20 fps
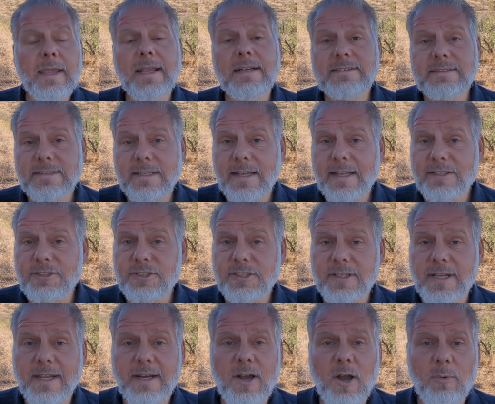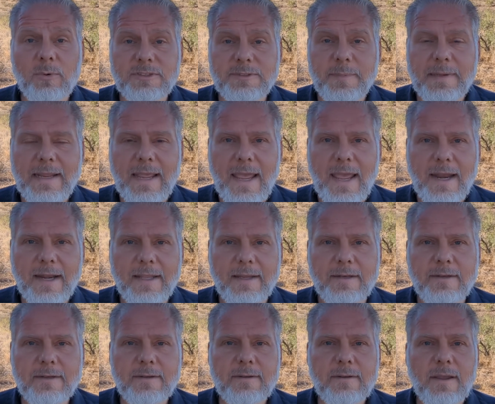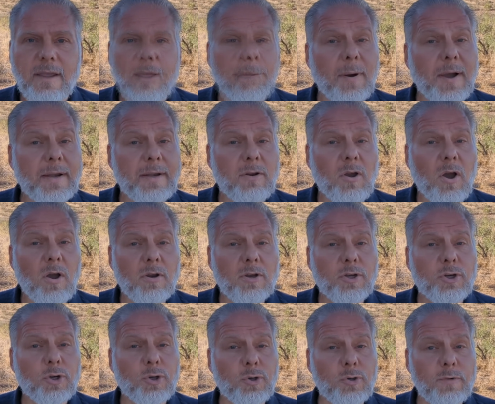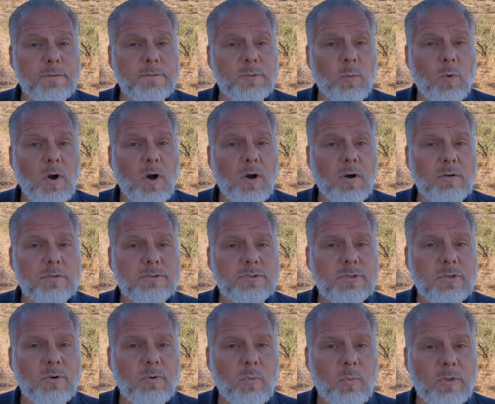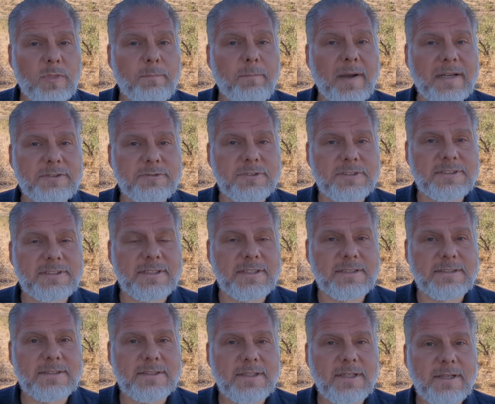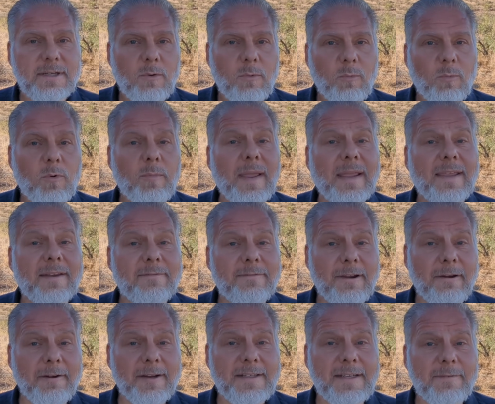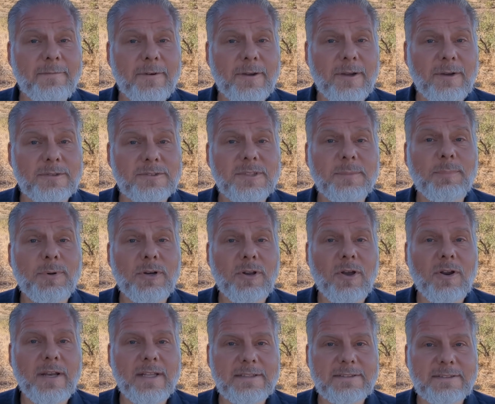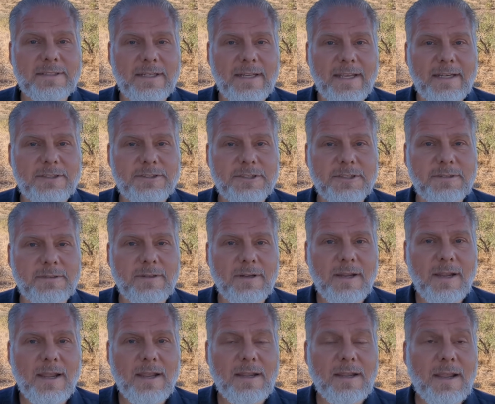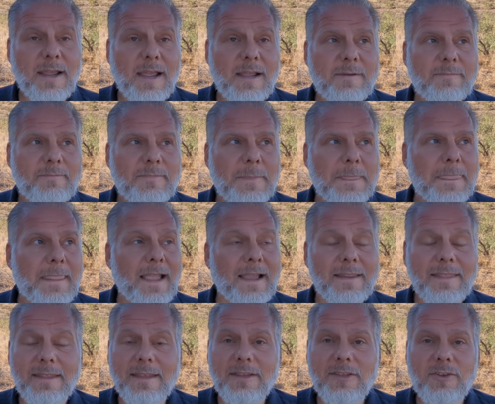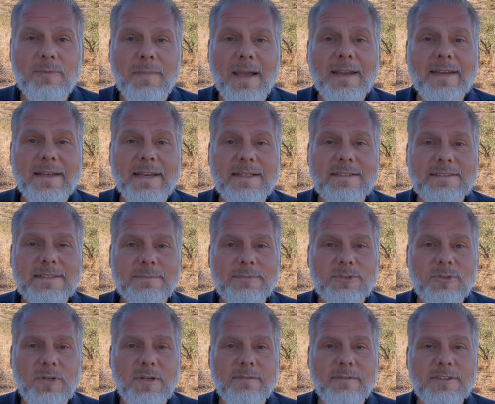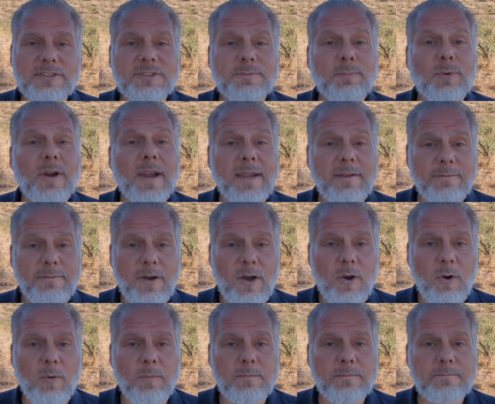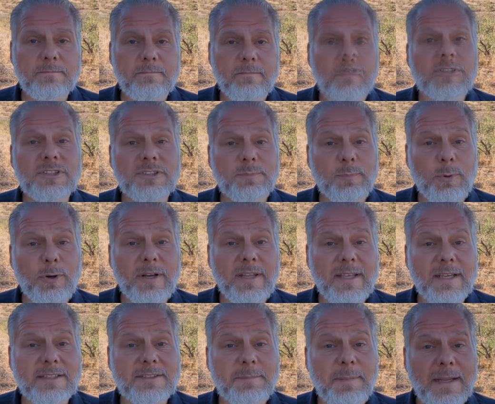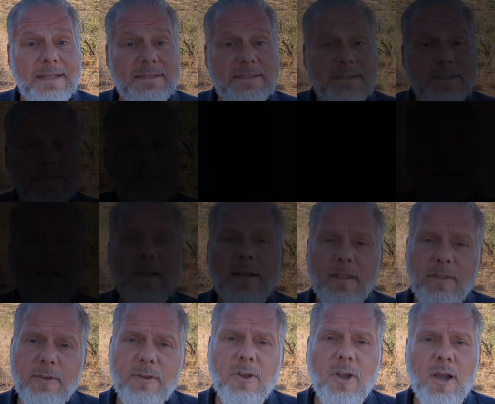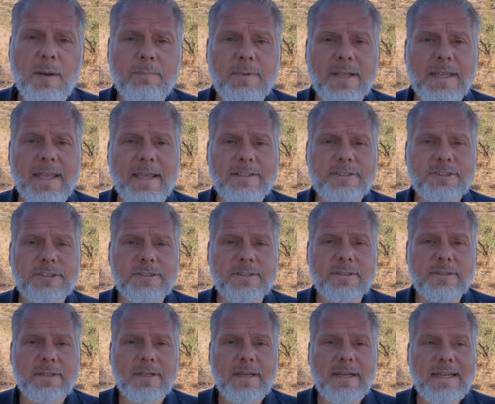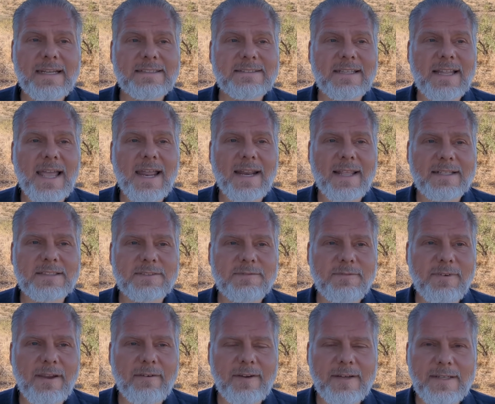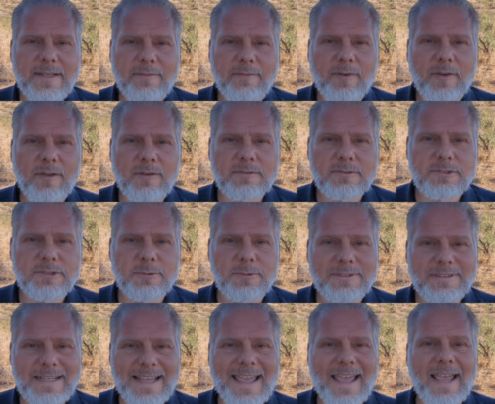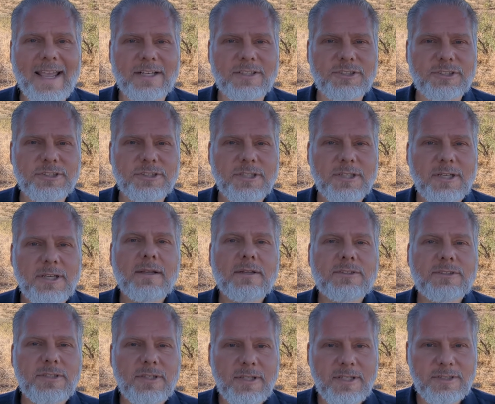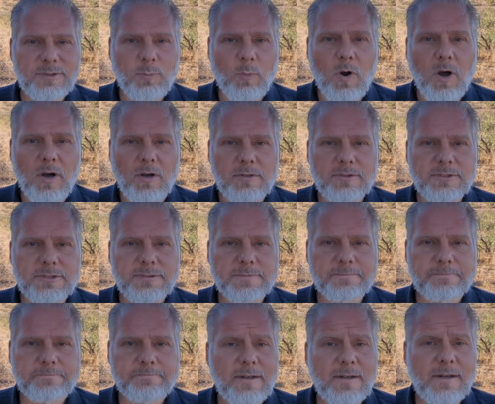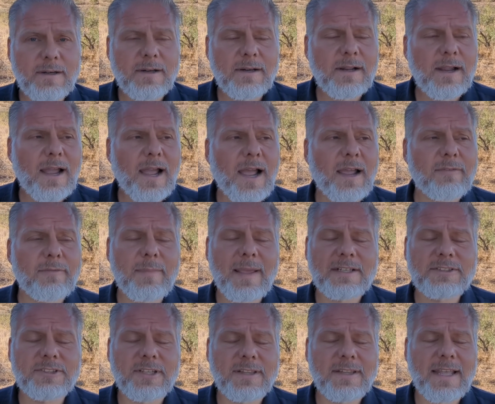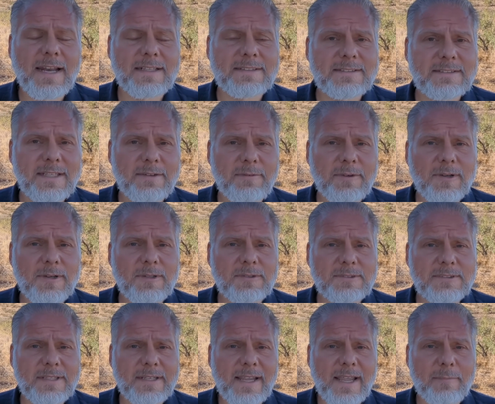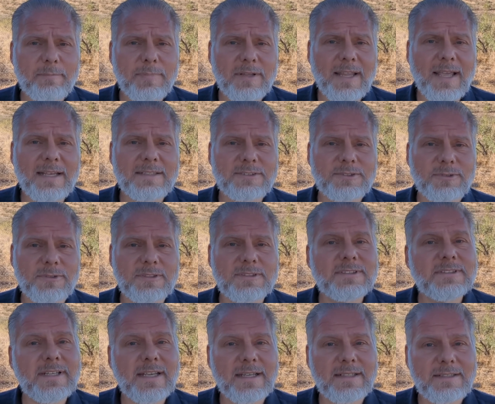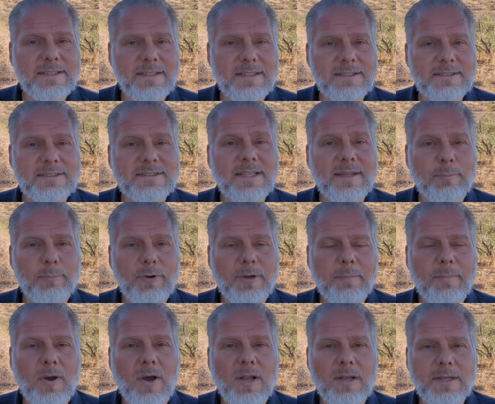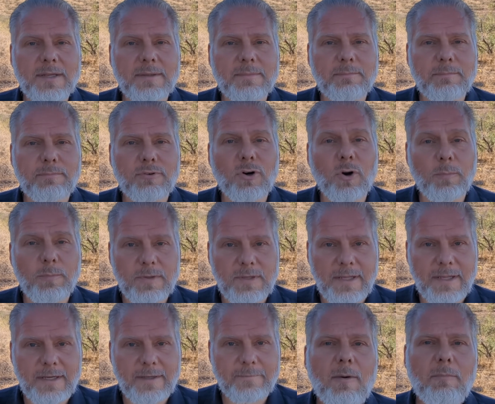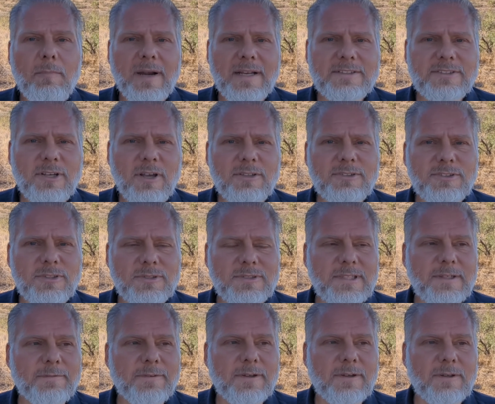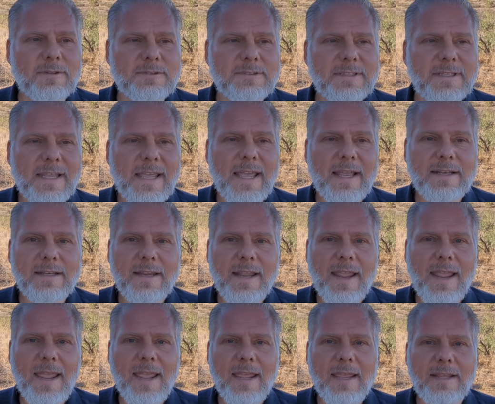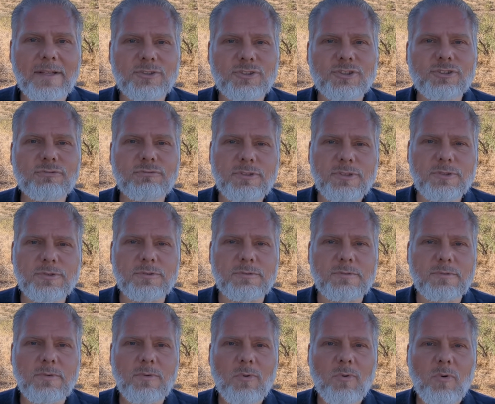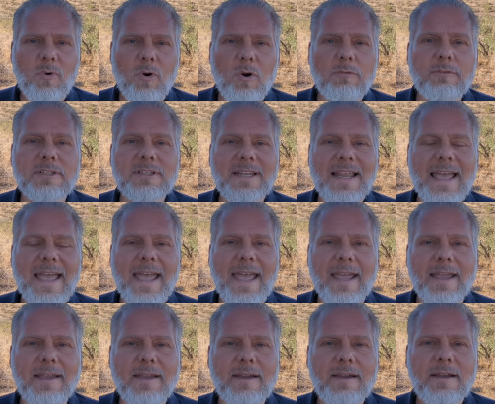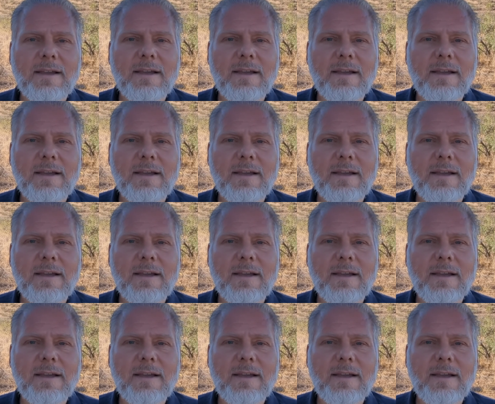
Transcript: Insulation can always be added, but curved walls with buttresses will make it very difficult to put on insulation. I think you might need some sort of a spray foam, which is pretty expensive. Another complication is that it's very difficult to attach to these walls. I've mentioned that it's difficult to get plaster to stick to the slippery polypropylene, but it's also difficult to get a screw or a lag